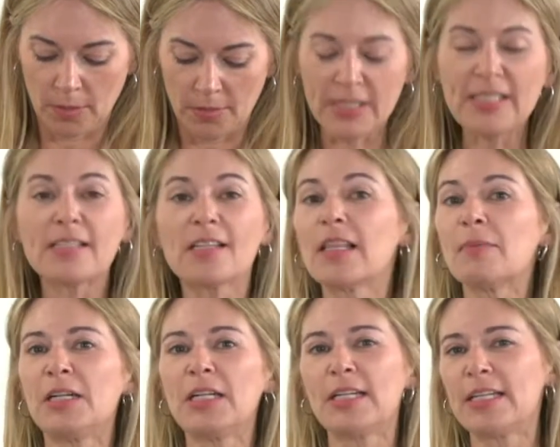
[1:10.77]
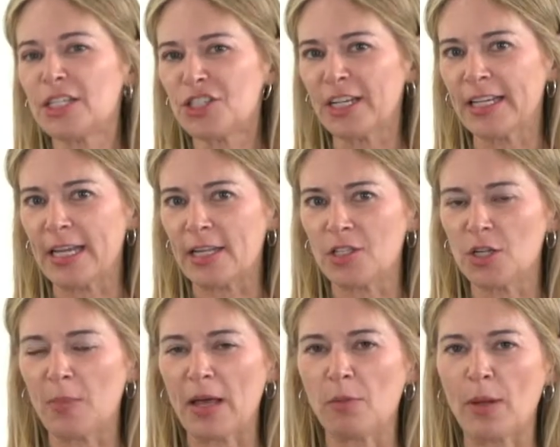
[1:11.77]
This is a limited edition kit
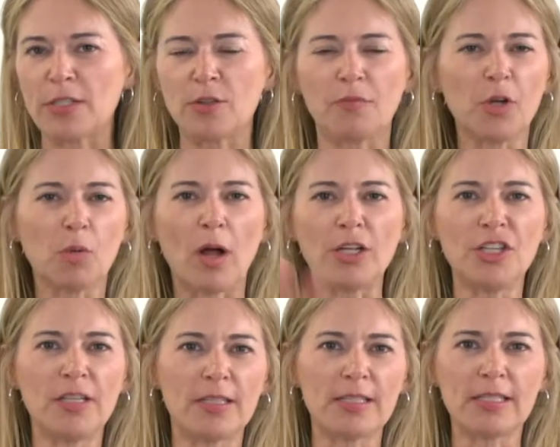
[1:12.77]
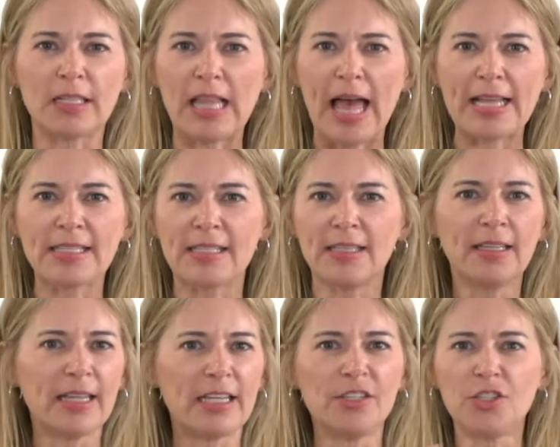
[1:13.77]
too, by the way. So if you're watching this class
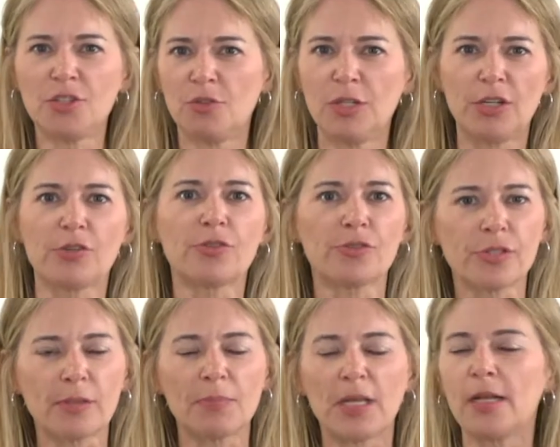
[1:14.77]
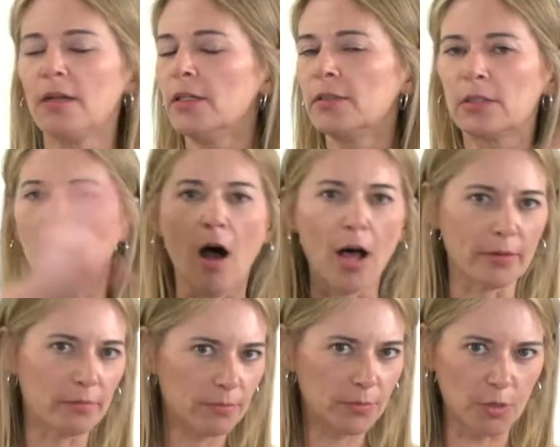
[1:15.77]
in two years or something,
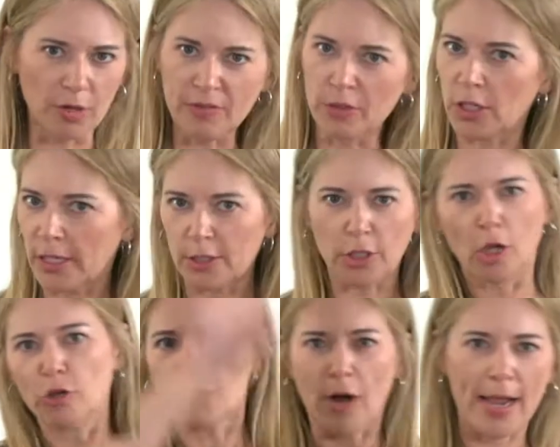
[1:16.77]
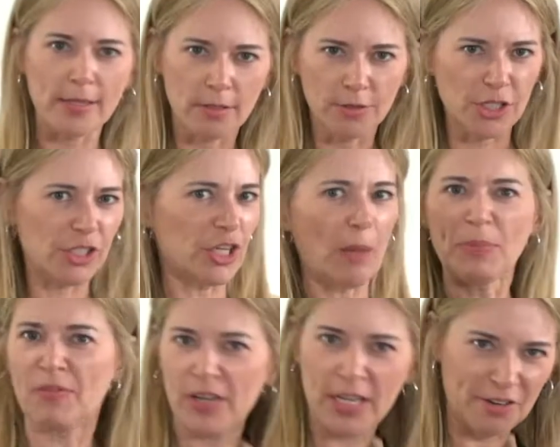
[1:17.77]
gone. Don't even look, close your eyes. Just stop
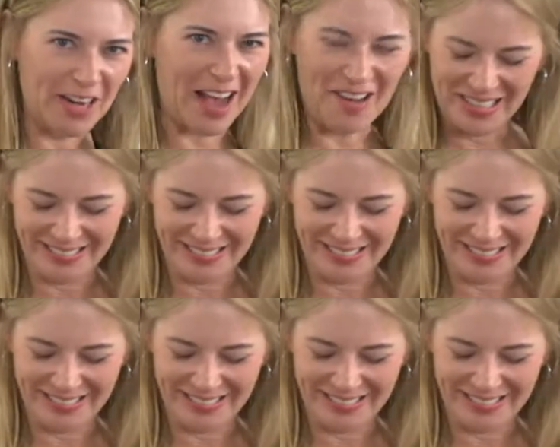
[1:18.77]
the video now.